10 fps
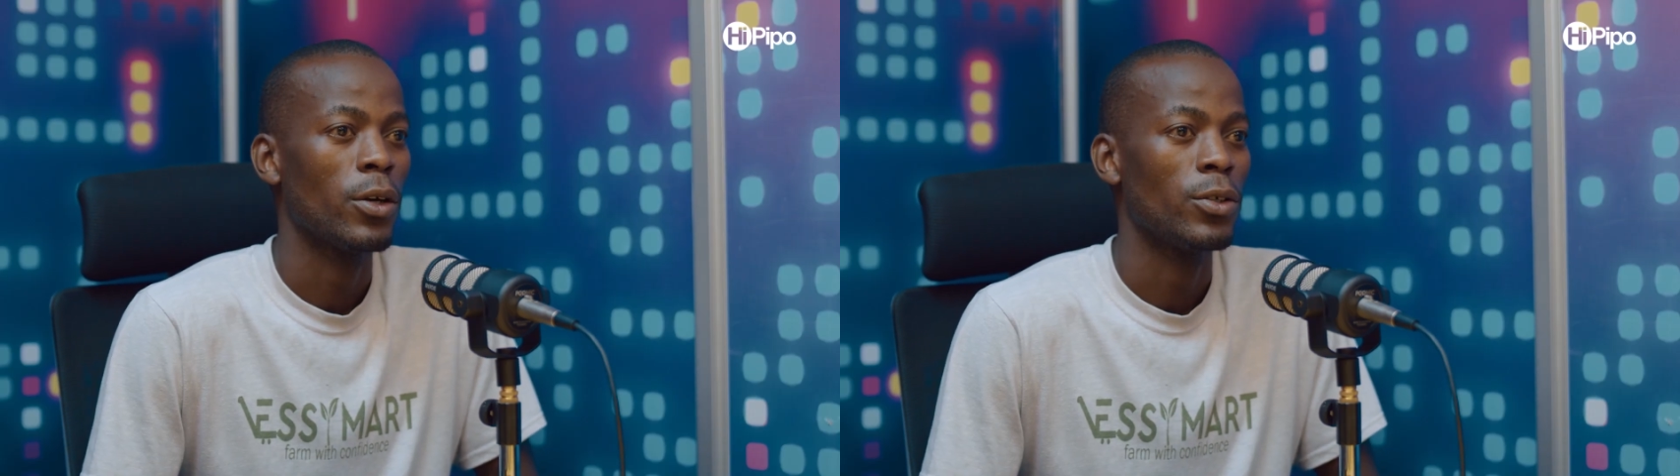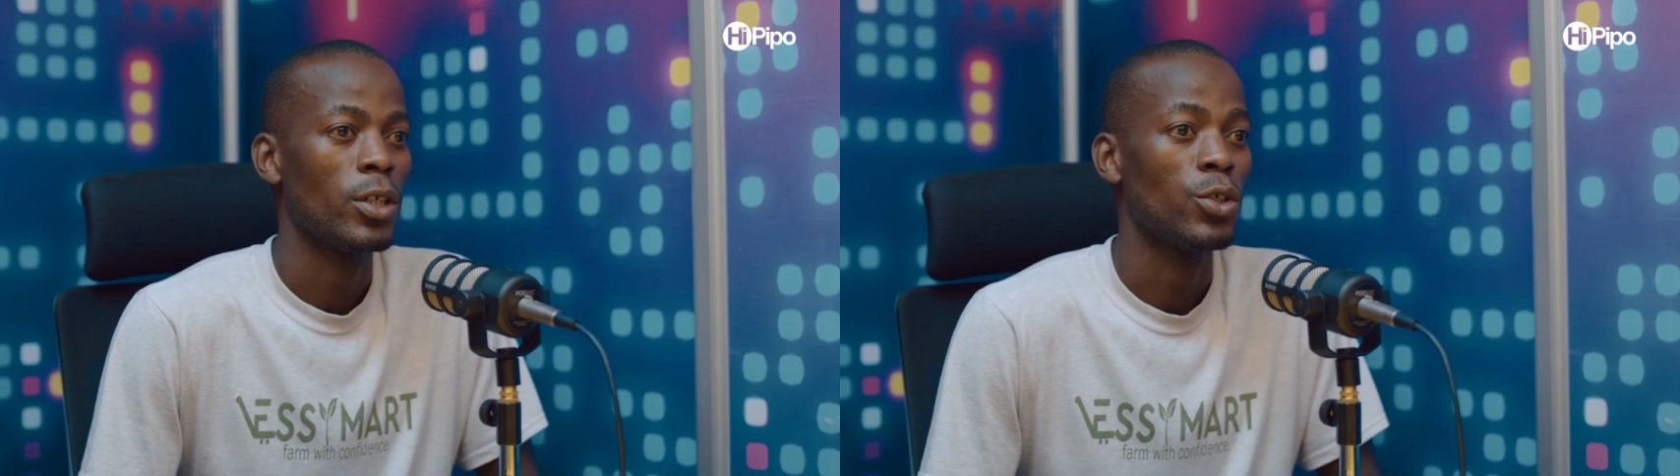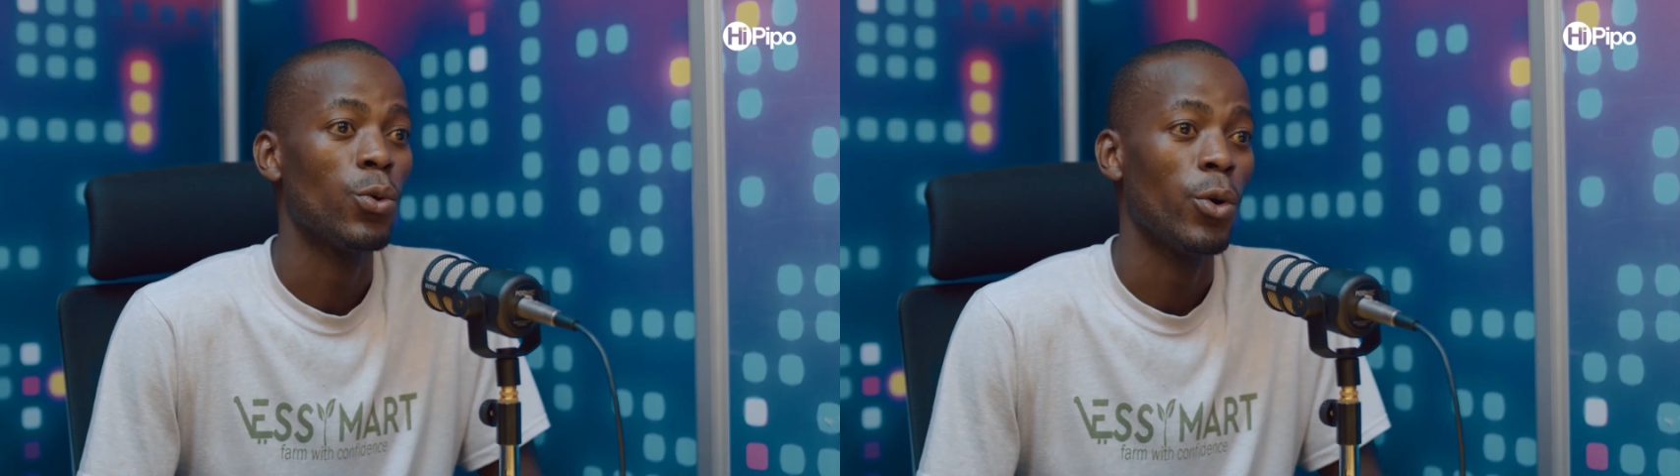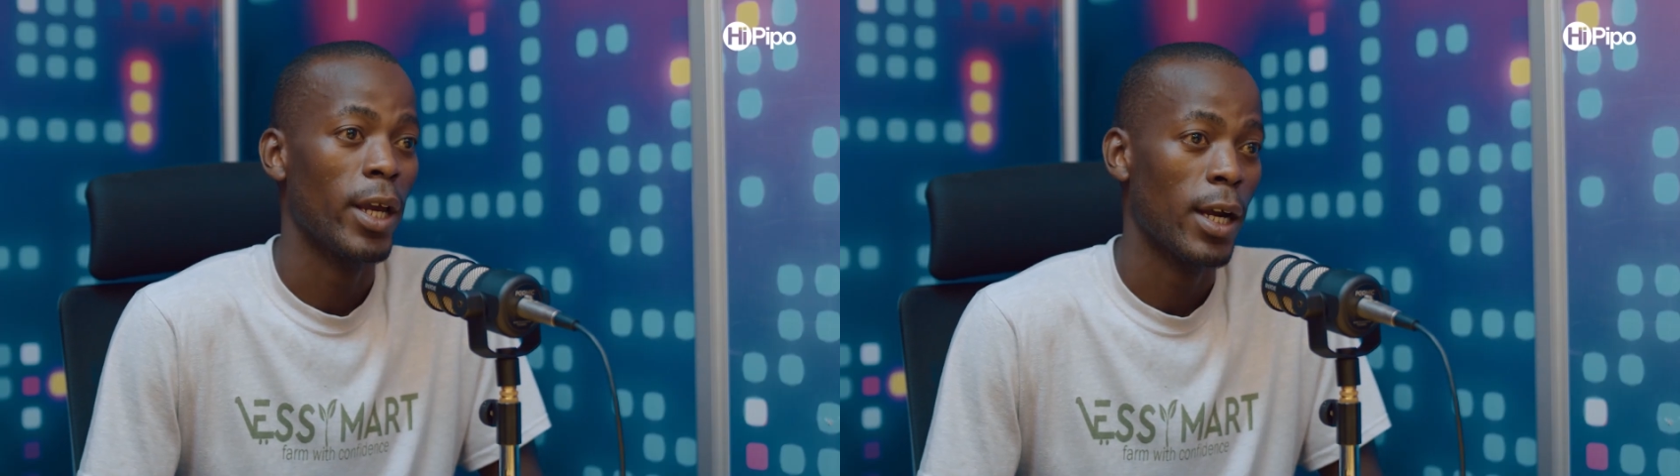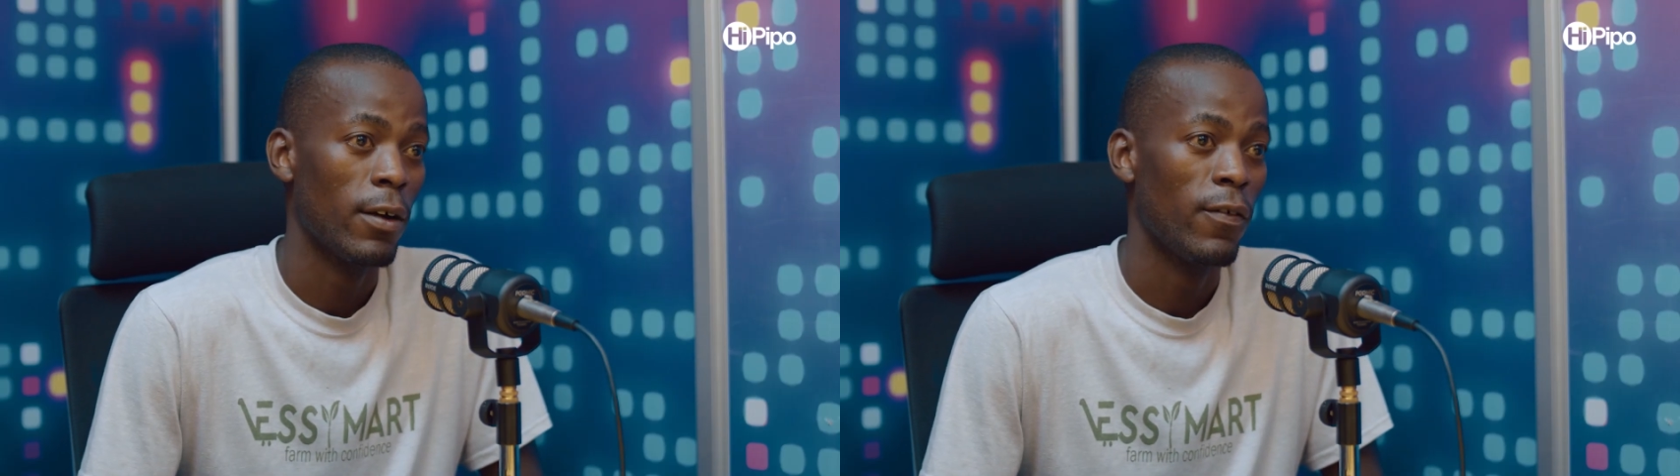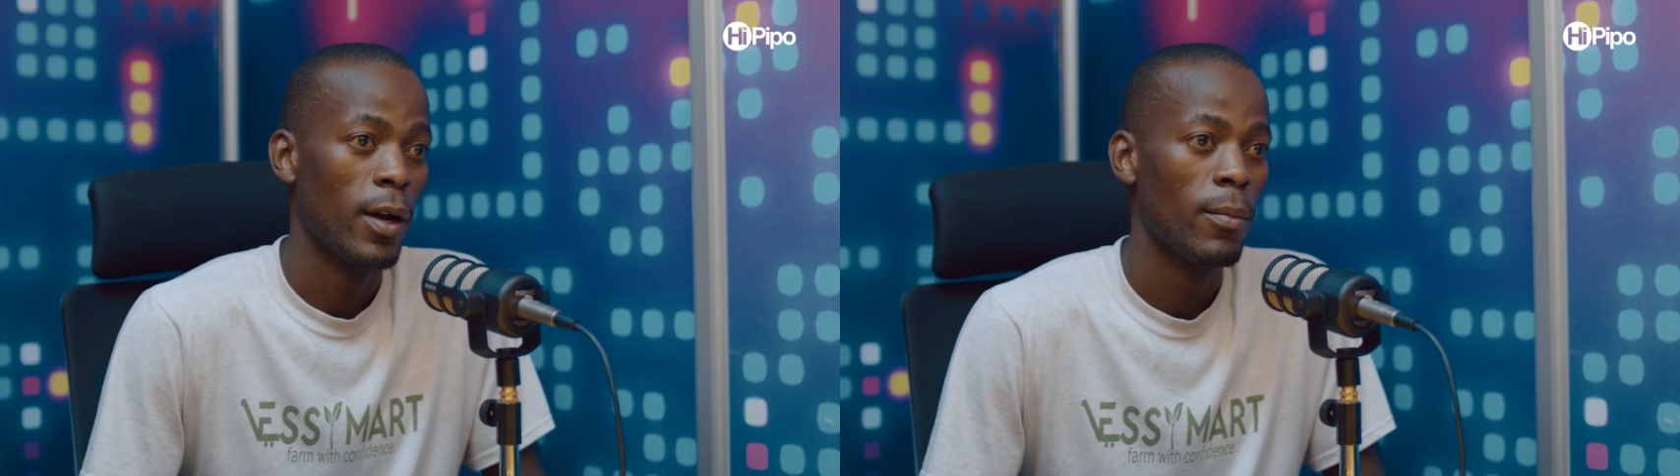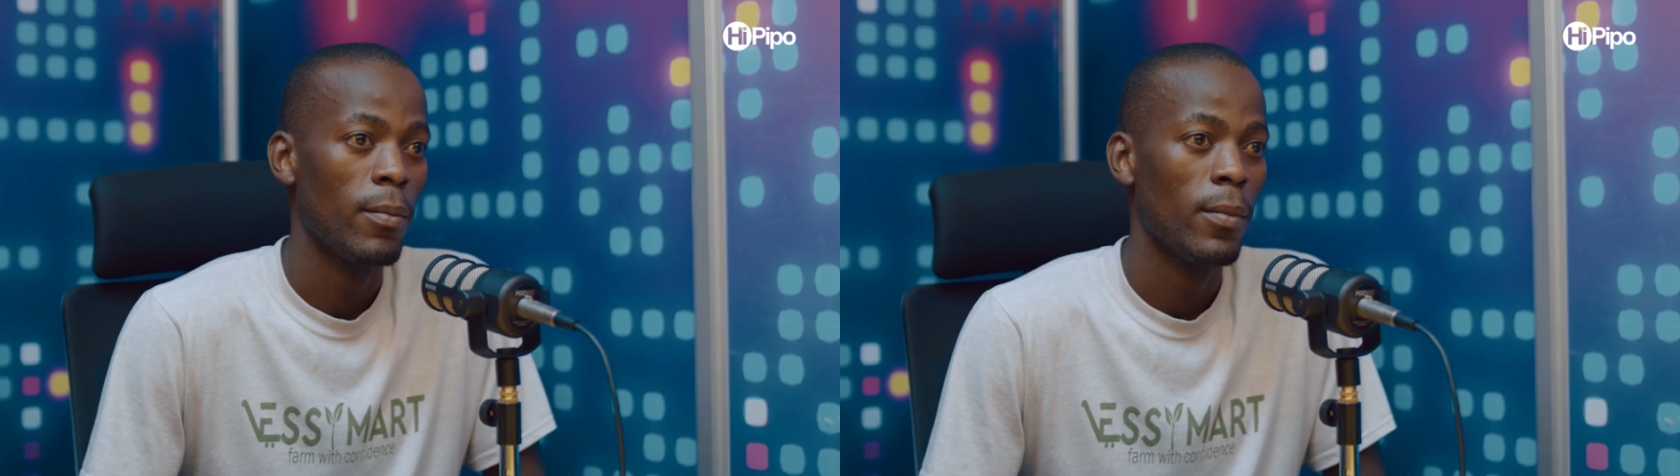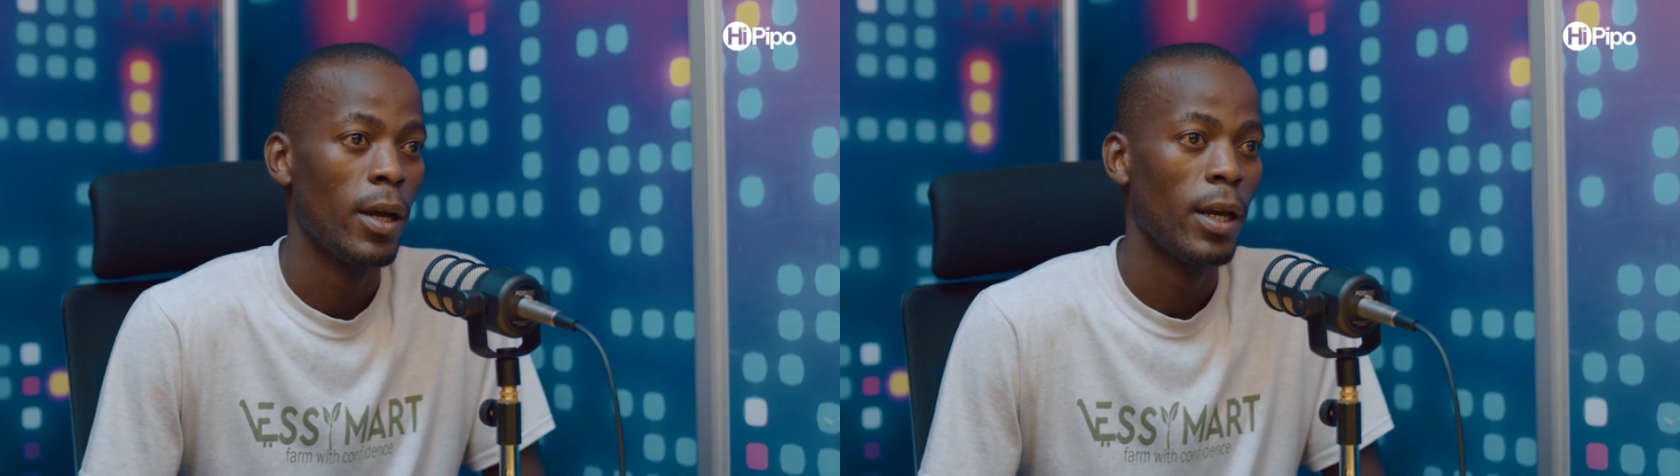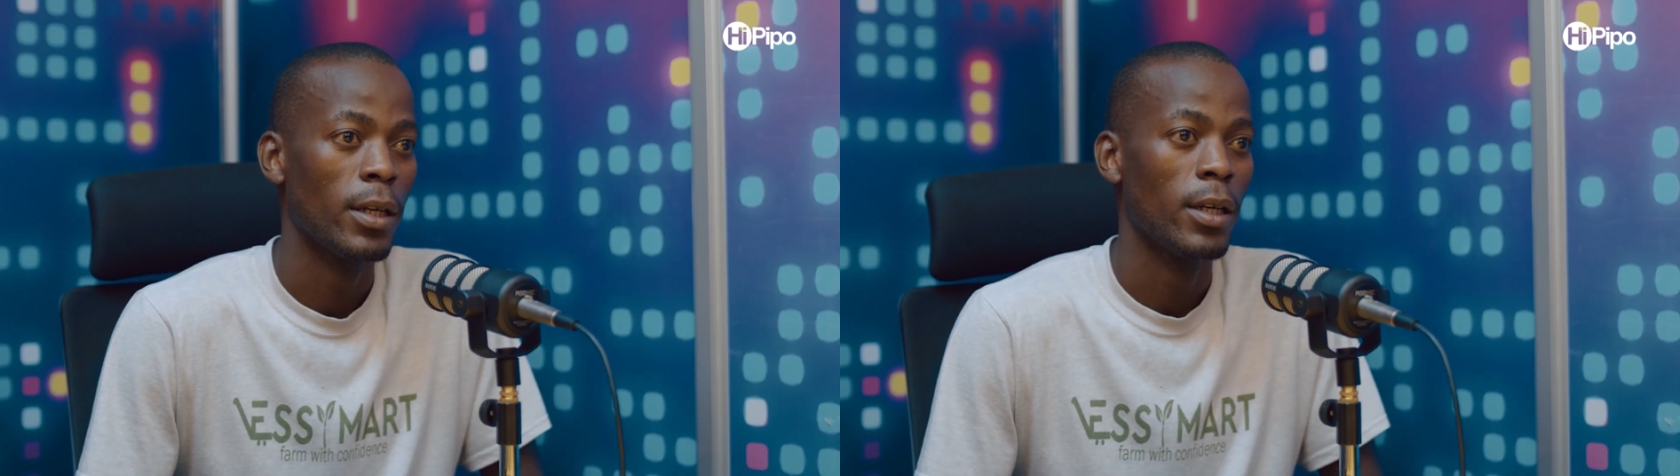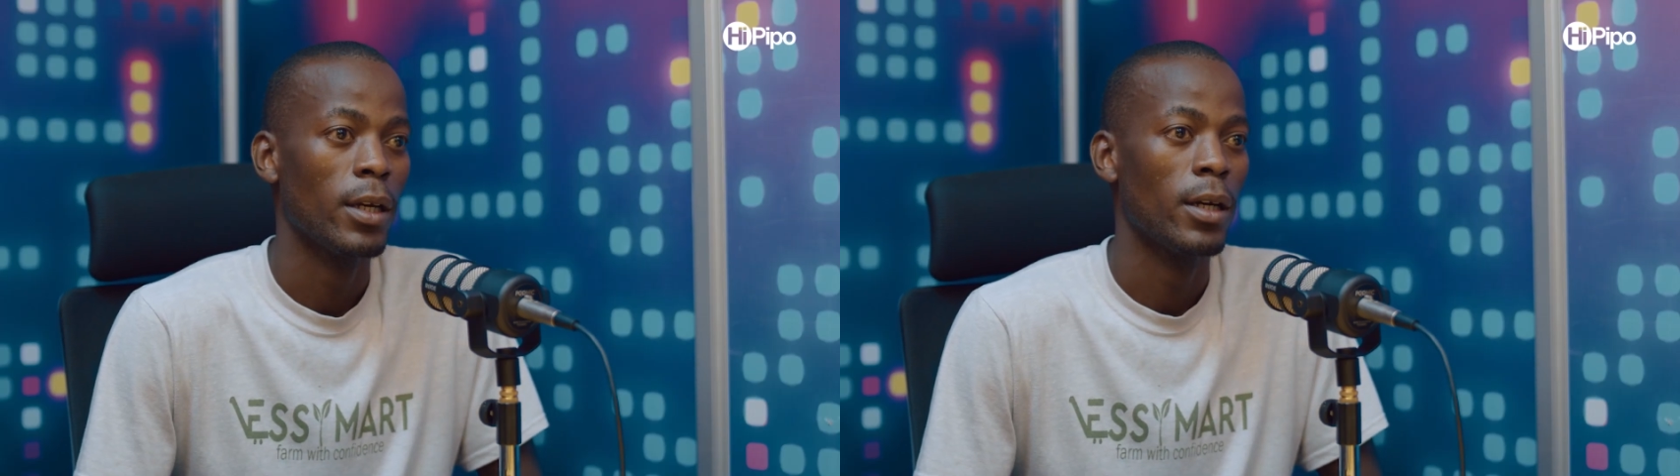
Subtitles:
on a 2-acre farm and